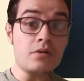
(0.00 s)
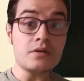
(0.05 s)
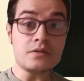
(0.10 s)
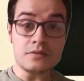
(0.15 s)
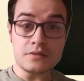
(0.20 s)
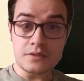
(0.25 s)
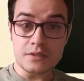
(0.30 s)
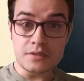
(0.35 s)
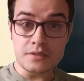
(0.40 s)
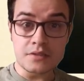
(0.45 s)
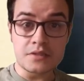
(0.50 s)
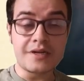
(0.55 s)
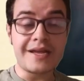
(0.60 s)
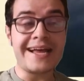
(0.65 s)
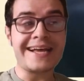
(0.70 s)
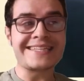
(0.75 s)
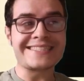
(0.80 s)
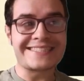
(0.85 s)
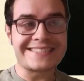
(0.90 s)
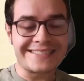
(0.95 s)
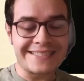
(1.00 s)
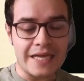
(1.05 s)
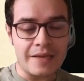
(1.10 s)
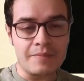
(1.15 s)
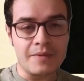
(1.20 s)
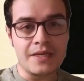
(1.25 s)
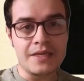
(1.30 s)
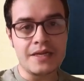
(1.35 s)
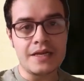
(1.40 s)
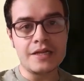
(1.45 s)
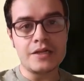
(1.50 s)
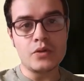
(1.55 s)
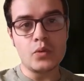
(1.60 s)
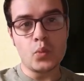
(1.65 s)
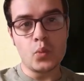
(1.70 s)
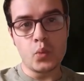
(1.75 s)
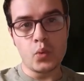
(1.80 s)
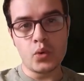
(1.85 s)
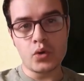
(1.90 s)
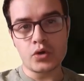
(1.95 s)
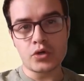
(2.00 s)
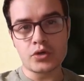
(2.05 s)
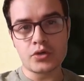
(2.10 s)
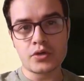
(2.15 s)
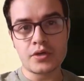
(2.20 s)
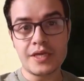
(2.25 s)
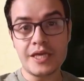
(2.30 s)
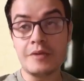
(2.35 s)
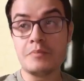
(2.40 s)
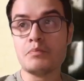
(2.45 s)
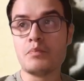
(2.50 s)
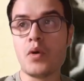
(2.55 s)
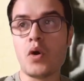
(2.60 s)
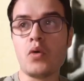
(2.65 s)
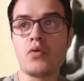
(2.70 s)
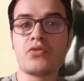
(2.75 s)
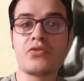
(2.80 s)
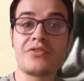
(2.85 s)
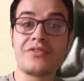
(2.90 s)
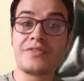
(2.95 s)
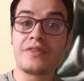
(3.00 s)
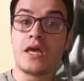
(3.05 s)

considered a seminal work in both